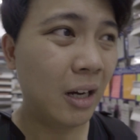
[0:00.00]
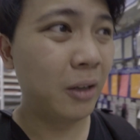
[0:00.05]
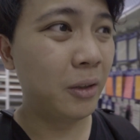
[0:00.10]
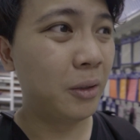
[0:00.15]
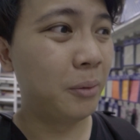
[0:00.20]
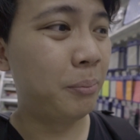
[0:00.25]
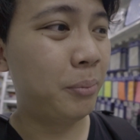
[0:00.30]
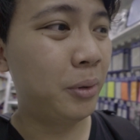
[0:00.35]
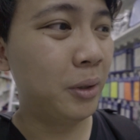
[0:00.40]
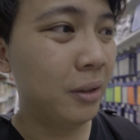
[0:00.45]
how
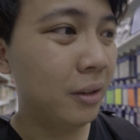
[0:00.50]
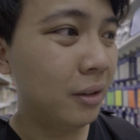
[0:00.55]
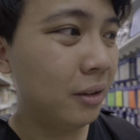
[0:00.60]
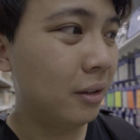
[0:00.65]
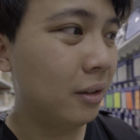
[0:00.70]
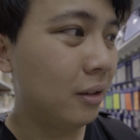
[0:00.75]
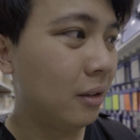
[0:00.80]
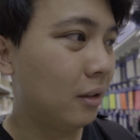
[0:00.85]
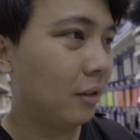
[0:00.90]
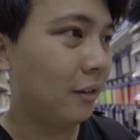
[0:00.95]
to put
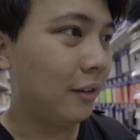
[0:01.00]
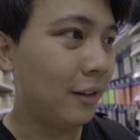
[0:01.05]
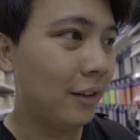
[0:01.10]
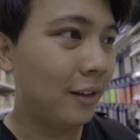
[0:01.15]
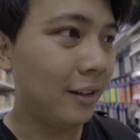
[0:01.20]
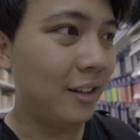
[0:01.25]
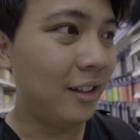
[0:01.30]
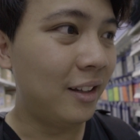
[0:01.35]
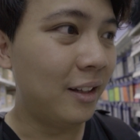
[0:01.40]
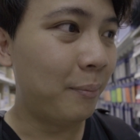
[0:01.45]

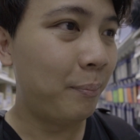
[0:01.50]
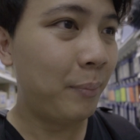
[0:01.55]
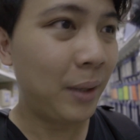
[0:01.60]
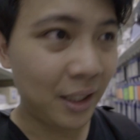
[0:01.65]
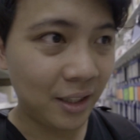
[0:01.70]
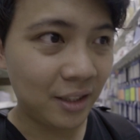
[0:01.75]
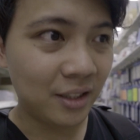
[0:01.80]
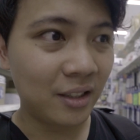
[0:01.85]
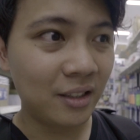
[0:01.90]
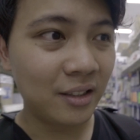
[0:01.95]
the
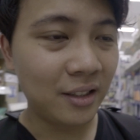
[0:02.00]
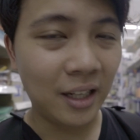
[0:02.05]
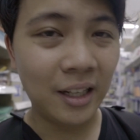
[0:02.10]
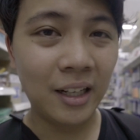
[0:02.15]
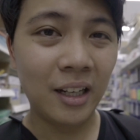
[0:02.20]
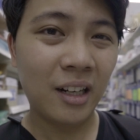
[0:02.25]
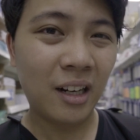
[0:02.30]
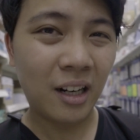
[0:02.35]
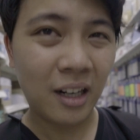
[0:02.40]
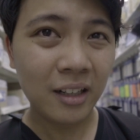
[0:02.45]
pictures and
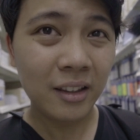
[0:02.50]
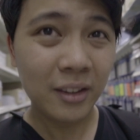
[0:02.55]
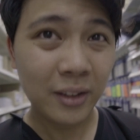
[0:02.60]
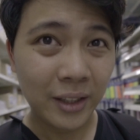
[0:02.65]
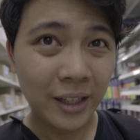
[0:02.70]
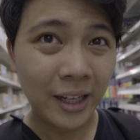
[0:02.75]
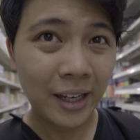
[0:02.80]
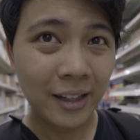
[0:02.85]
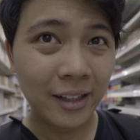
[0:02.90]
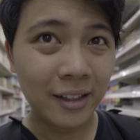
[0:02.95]
the card
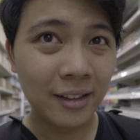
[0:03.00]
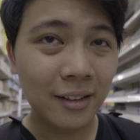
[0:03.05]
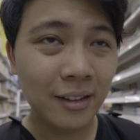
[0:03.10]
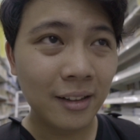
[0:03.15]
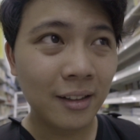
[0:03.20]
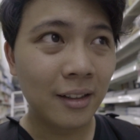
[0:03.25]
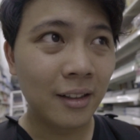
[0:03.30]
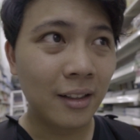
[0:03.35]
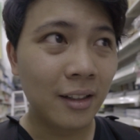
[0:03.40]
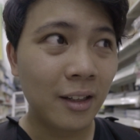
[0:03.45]
together,
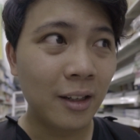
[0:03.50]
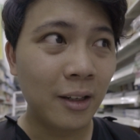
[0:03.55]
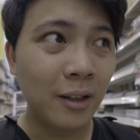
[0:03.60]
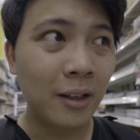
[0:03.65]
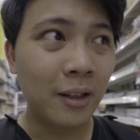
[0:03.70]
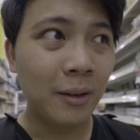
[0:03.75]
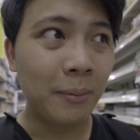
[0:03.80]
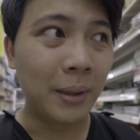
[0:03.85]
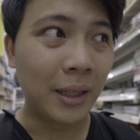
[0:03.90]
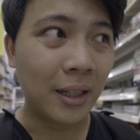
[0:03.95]

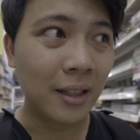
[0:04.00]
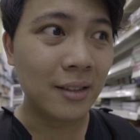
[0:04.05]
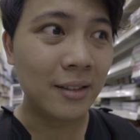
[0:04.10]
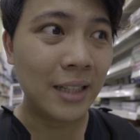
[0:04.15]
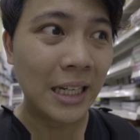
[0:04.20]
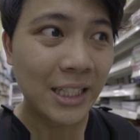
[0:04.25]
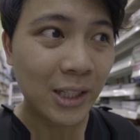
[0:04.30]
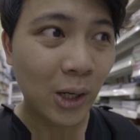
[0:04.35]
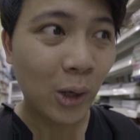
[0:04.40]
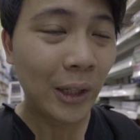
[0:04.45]
because
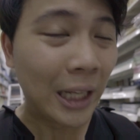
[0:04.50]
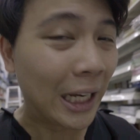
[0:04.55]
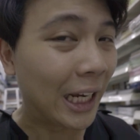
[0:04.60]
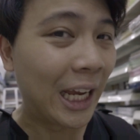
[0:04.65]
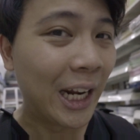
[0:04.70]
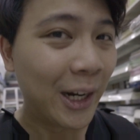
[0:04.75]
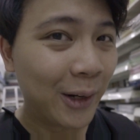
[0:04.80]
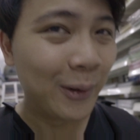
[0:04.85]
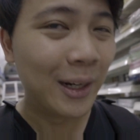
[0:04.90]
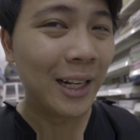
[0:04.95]
that's all I
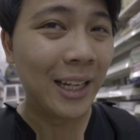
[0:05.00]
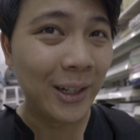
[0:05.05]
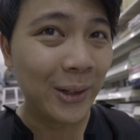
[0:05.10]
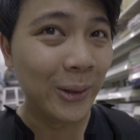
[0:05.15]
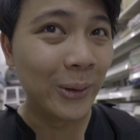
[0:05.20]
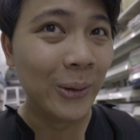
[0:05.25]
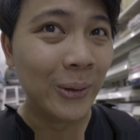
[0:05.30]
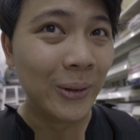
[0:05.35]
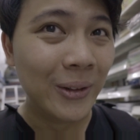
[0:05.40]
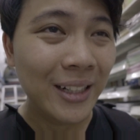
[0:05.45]
can really
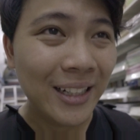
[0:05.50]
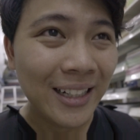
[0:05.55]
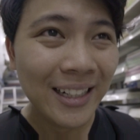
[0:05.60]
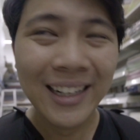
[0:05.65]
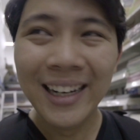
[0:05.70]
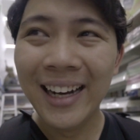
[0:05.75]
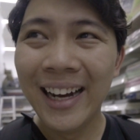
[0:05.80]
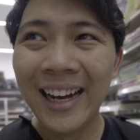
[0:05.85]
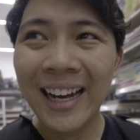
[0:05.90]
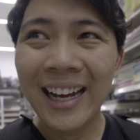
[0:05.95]
do.
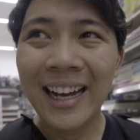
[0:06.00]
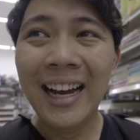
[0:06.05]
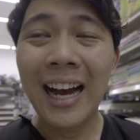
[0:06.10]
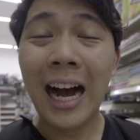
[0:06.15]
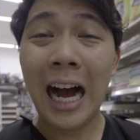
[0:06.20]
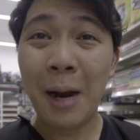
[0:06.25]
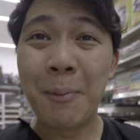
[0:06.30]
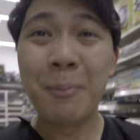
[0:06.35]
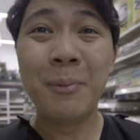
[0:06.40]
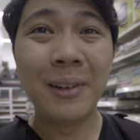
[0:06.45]

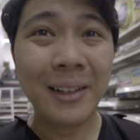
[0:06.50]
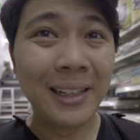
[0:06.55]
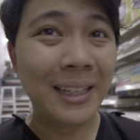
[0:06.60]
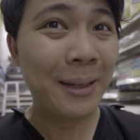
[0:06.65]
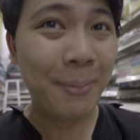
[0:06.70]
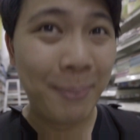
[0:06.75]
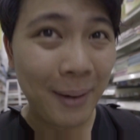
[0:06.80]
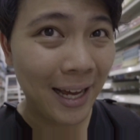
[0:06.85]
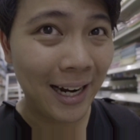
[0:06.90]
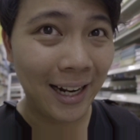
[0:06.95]
I'm really
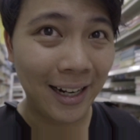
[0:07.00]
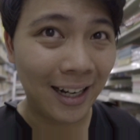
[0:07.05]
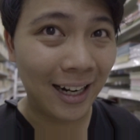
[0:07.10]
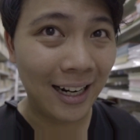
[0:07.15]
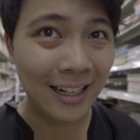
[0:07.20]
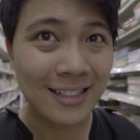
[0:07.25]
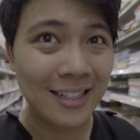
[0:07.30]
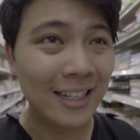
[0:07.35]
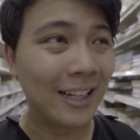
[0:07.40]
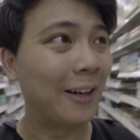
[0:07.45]
bad at
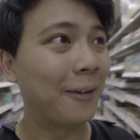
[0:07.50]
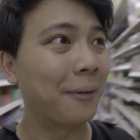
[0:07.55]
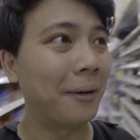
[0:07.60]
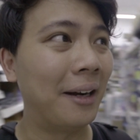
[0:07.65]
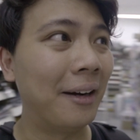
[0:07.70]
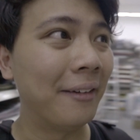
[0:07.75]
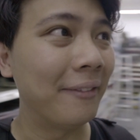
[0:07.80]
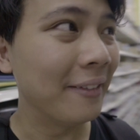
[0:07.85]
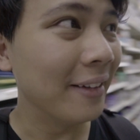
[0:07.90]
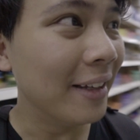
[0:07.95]
arts and
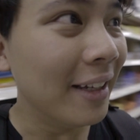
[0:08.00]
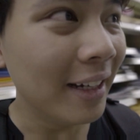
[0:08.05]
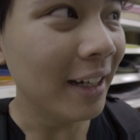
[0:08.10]
crafts.